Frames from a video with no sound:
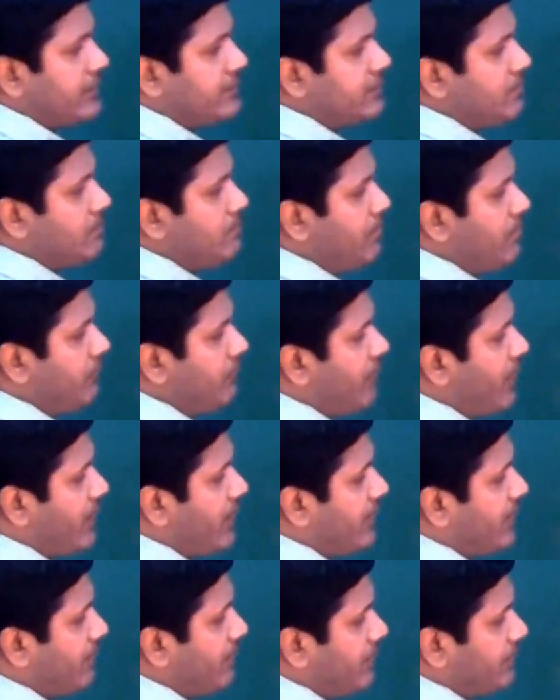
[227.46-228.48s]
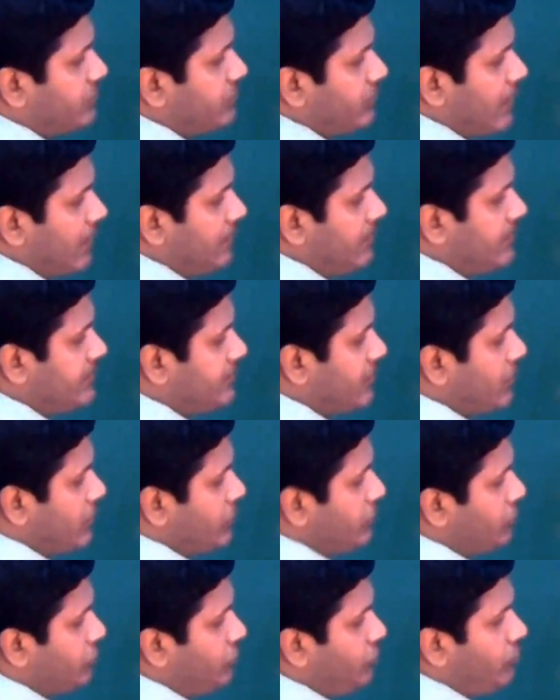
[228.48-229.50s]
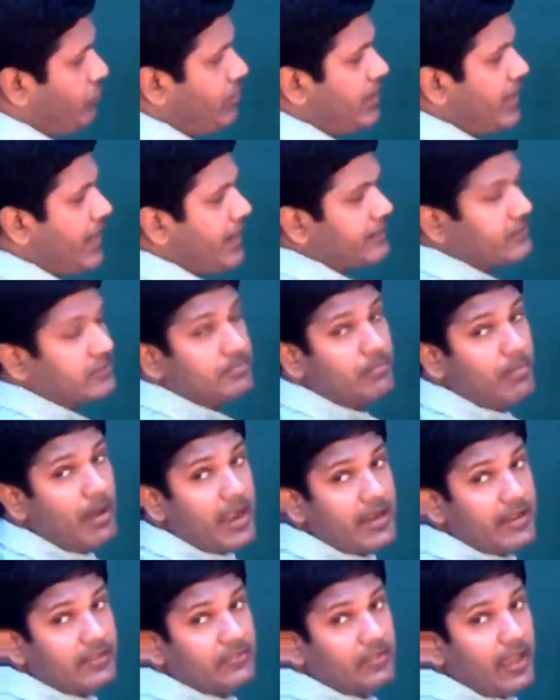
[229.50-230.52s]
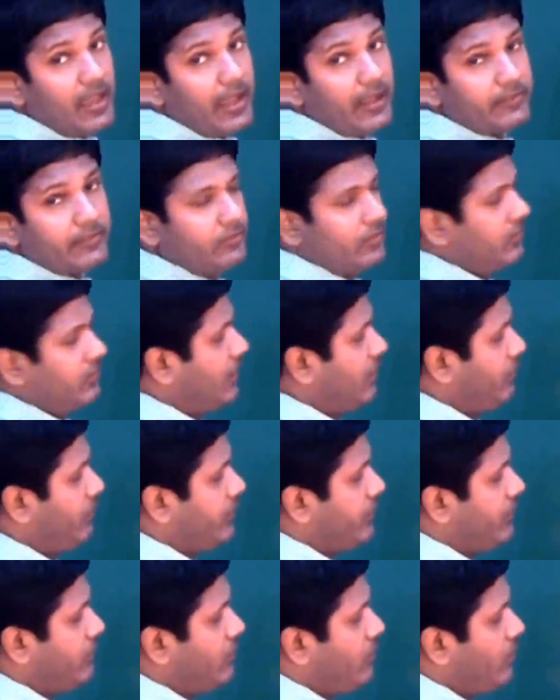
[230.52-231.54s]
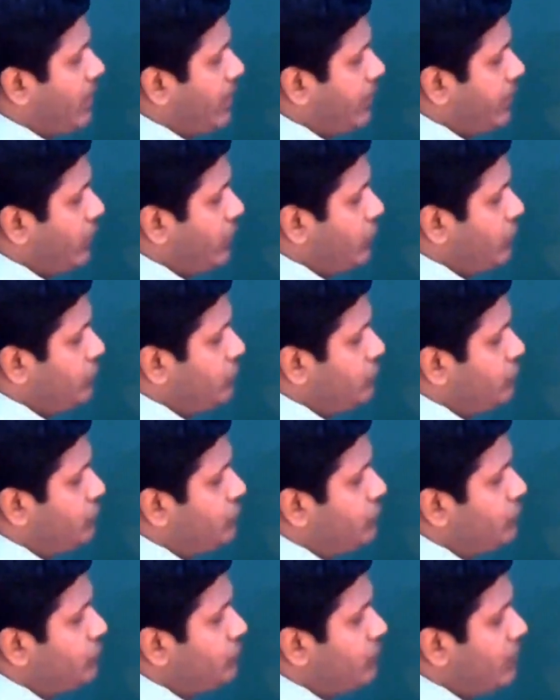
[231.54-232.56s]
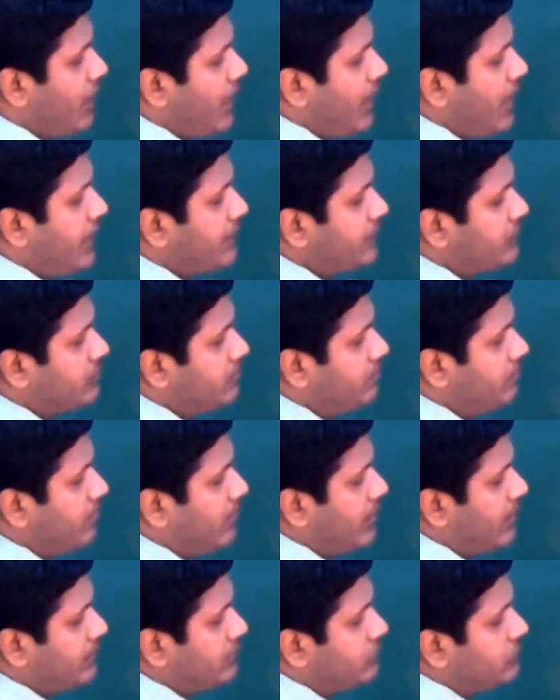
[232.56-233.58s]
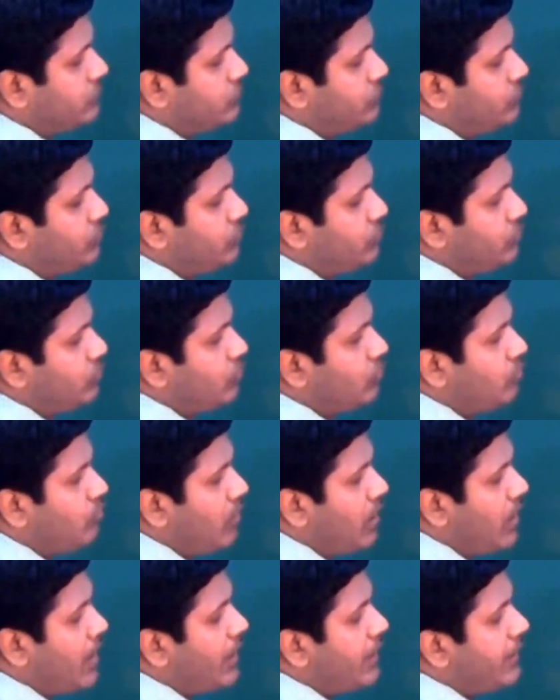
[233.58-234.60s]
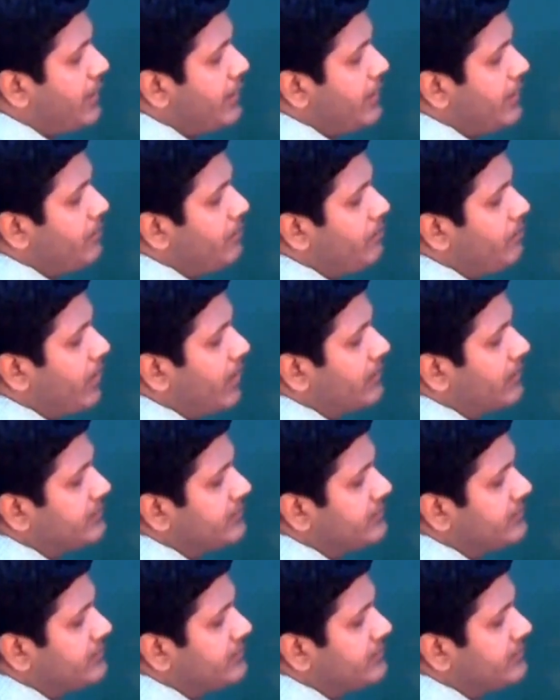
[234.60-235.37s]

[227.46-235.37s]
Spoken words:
simplify them, and so that means 3x minus x, that will give you what? 2x plus 2y plus